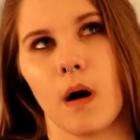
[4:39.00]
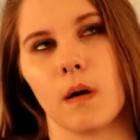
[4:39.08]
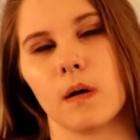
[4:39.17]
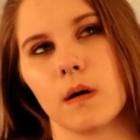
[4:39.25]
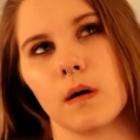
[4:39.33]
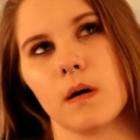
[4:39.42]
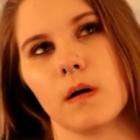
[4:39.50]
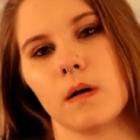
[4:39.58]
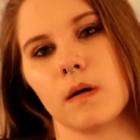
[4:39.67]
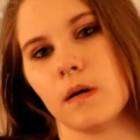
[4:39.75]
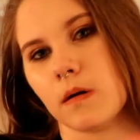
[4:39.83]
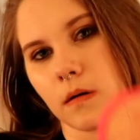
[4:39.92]

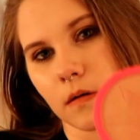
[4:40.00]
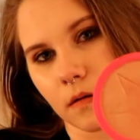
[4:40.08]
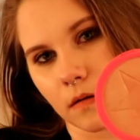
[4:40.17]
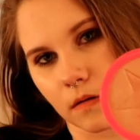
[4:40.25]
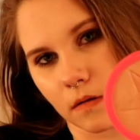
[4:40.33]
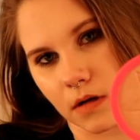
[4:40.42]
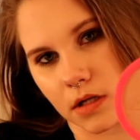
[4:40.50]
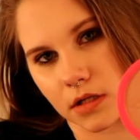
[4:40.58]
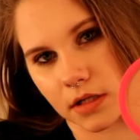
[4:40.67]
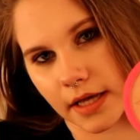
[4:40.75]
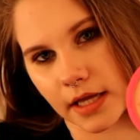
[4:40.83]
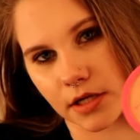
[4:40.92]
Oh,
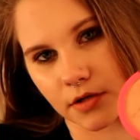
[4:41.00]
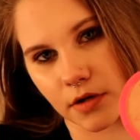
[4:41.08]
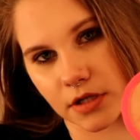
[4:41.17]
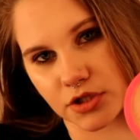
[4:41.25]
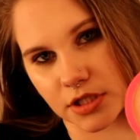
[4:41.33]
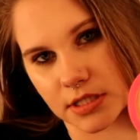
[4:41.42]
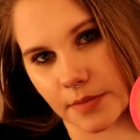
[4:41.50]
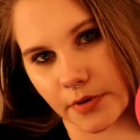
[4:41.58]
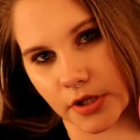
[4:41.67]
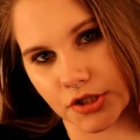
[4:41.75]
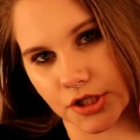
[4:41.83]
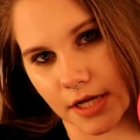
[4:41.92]
can you just
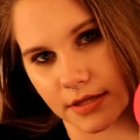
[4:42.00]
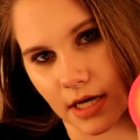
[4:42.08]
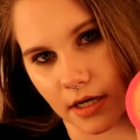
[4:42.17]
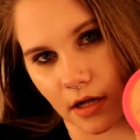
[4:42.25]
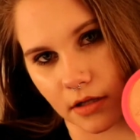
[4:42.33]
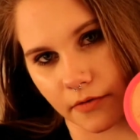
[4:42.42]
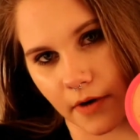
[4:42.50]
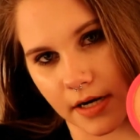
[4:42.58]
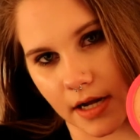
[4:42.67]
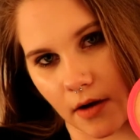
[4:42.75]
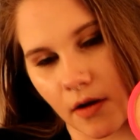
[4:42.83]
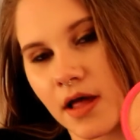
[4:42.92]
appreciate that color right
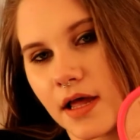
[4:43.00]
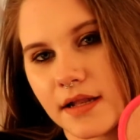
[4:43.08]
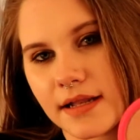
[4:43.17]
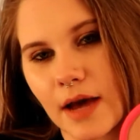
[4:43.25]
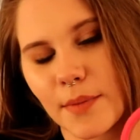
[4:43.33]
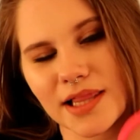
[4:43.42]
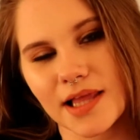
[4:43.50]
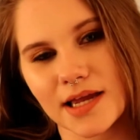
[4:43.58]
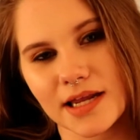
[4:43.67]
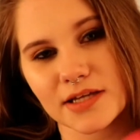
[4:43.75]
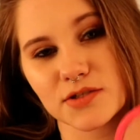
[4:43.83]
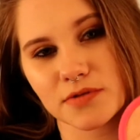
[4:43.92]
now? Now, my
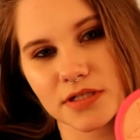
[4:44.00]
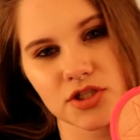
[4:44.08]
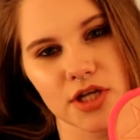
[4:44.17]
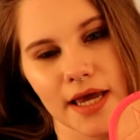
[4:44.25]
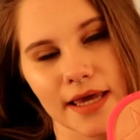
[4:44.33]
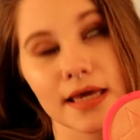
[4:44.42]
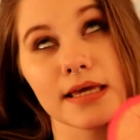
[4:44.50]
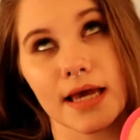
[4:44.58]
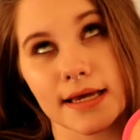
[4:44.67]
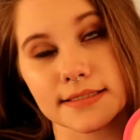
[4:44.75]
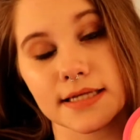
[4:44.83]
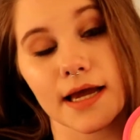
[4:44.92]
lighting is really jank.
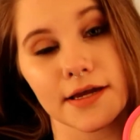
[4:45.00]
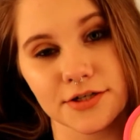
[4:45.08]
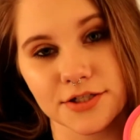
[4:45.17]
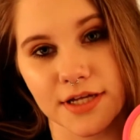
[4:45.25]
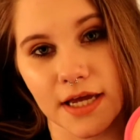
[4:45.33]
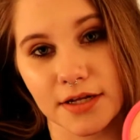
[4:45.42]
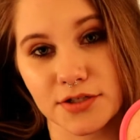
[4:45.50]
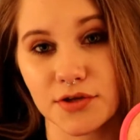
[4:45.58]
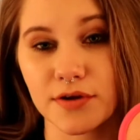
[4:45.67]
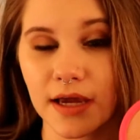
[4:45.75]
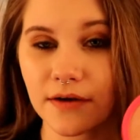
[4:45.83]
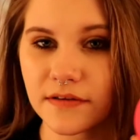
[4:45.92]
Yes, I understand. So
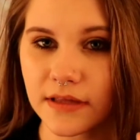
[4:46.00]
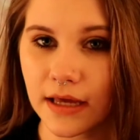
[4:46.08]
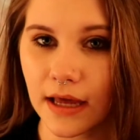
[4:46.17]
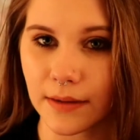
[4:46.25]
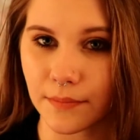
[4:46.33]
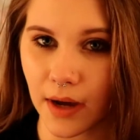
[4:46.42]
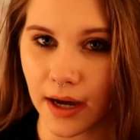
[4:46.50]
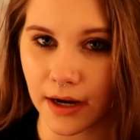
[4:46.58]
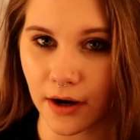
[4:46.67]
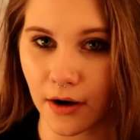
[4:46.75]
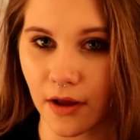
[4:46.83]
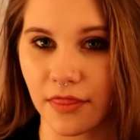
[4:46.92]
you can't really
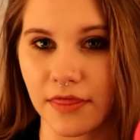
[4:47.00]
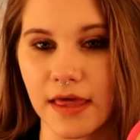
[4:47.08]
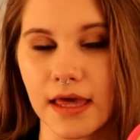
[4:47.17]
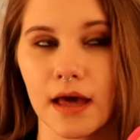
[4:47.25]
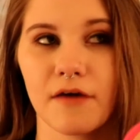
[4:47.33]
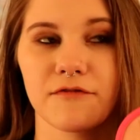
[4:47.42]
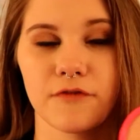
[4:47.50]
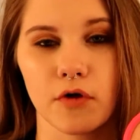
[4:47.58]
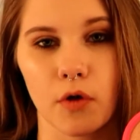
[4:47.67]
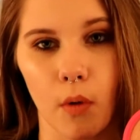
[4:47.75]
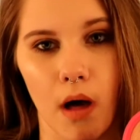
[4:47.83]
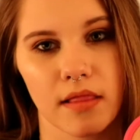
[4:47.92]
admire the full
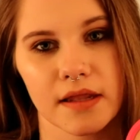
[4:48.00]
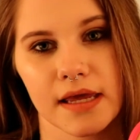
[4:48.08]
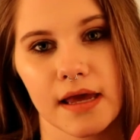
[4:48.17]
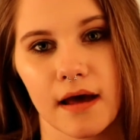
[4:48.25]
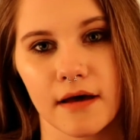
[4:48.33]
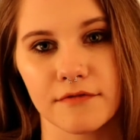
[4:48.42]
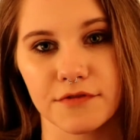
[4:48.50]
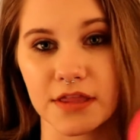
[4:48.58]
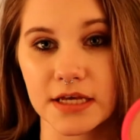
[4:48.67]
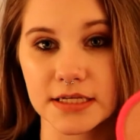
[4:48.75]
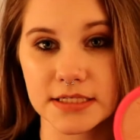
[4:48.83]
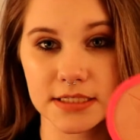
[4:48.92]
quality of
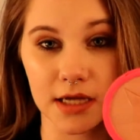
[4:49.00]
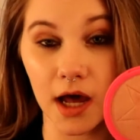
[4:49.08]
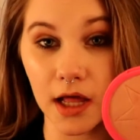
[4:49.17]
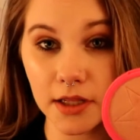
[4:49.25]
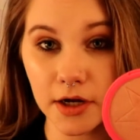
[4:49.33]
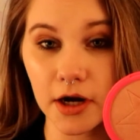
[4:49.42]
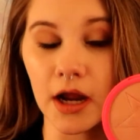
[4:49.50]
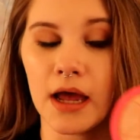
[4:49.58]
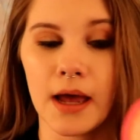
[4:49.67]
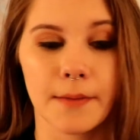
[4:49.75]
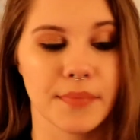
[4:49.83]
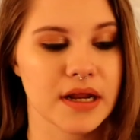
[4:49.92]
this color,
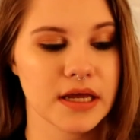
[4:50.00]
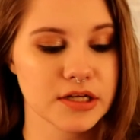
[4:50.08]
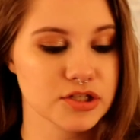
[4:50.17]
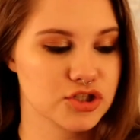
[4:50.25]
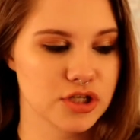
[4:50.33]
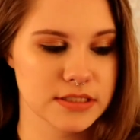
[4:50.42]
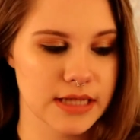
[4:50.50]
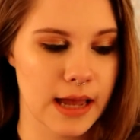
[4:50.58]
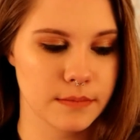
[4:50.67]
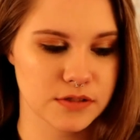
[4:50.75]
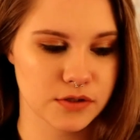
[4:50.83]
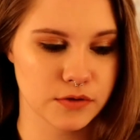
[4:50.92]
but it is just
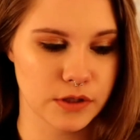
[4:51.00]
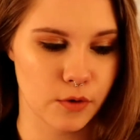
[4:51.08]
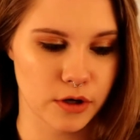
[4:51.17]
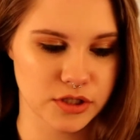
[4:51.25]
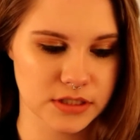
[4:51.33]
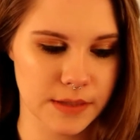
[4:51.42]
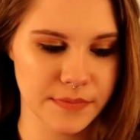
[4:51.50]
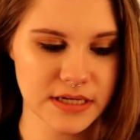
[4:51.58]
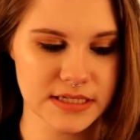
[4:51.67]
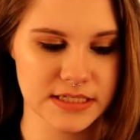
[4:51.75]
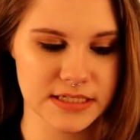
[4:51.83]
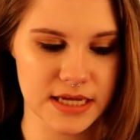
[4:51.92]
absolutely gorgeous. I'm
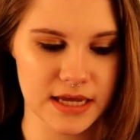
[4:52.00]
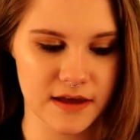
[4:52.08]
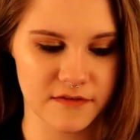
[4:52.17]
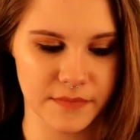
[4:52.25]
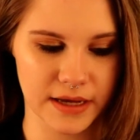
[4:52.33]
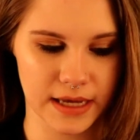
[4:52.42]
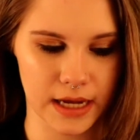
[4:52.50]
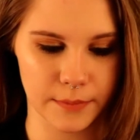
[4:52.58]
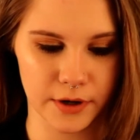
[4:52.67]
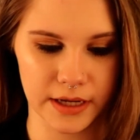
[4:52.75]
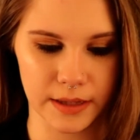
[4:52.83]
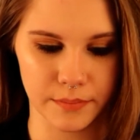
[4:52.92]
gonna see if my
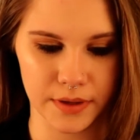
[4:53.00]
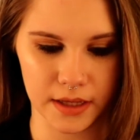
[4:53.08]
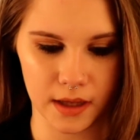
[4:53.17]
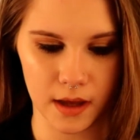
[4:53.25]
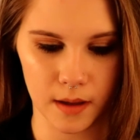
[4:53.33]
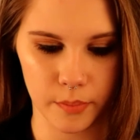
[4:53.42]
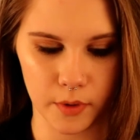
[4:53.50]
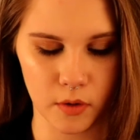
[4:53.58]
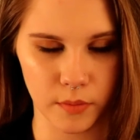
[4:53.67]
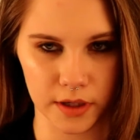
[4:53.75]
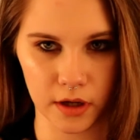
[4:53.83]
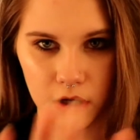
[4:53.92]
camera can pick up, oh
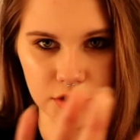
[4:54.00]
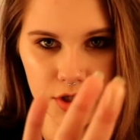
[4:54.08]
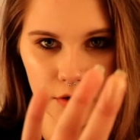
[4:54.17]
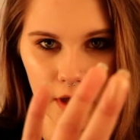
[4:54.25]
my gosh.